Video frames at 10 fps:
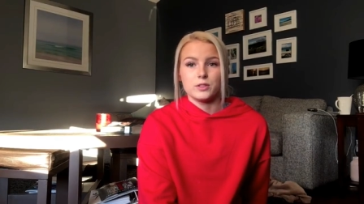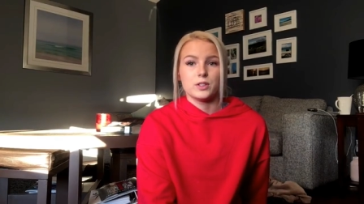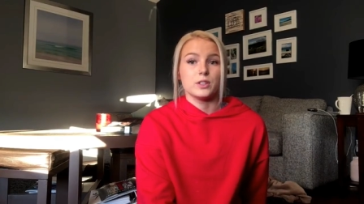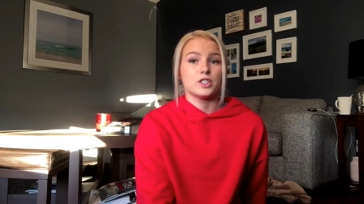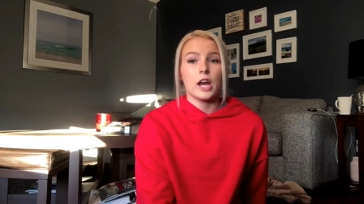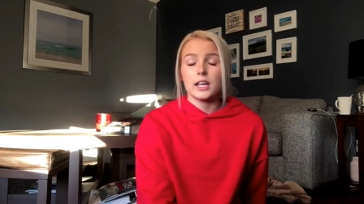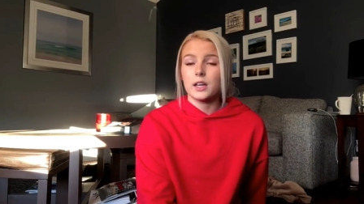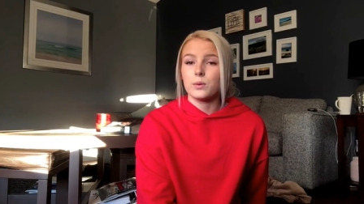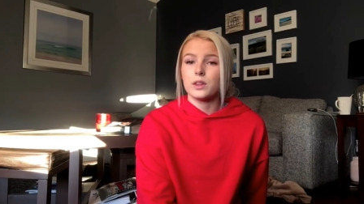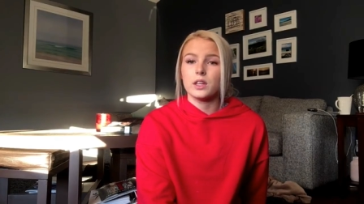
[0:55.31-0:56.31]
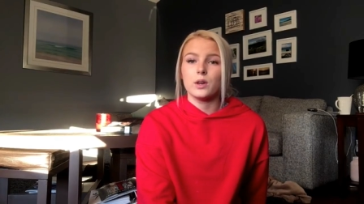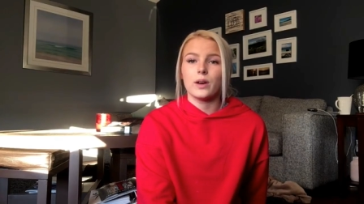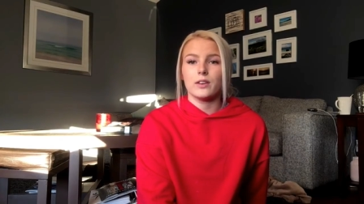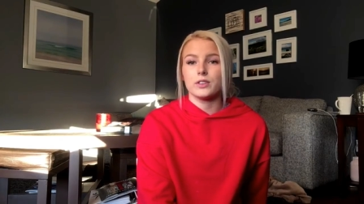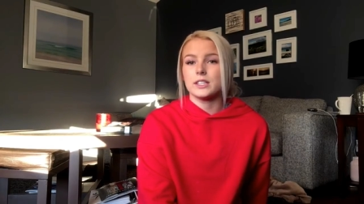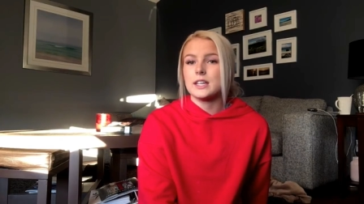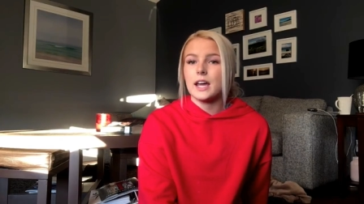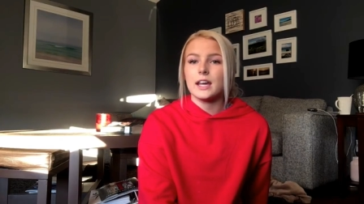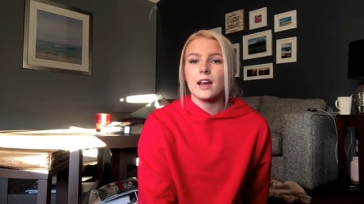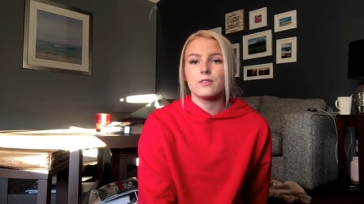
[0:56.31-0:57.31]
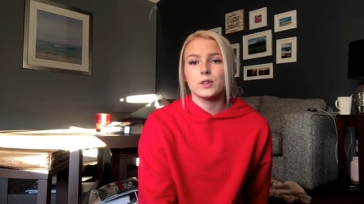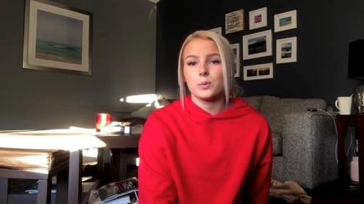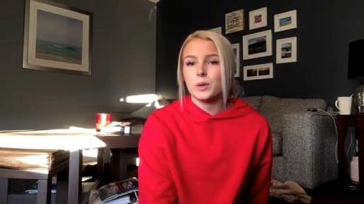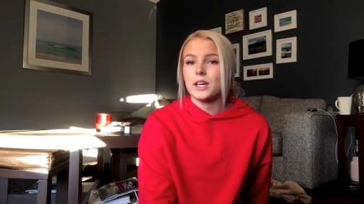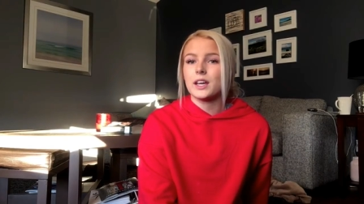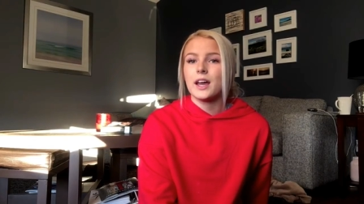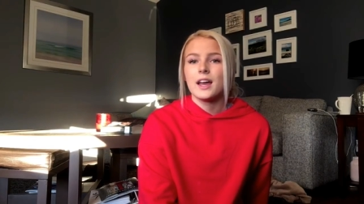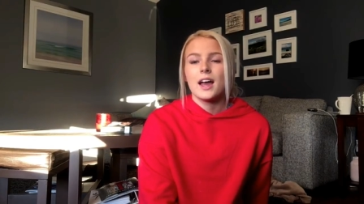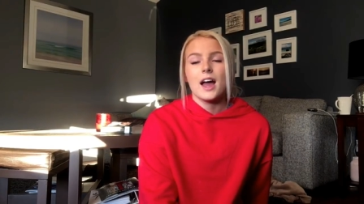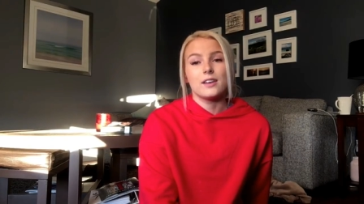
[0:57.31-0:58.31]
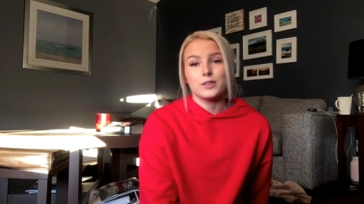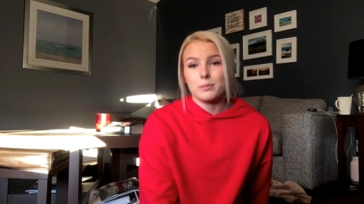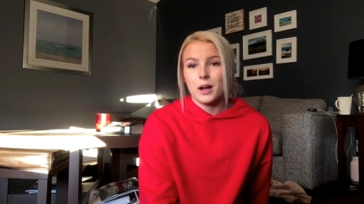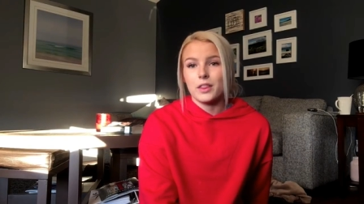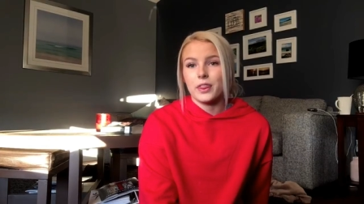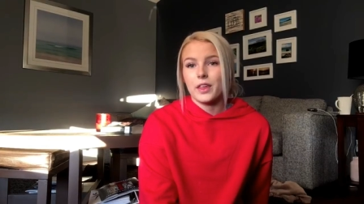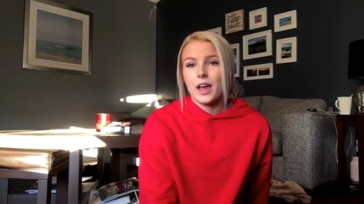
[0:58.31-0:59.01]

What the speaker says: So to check in with you every day, every week, every month,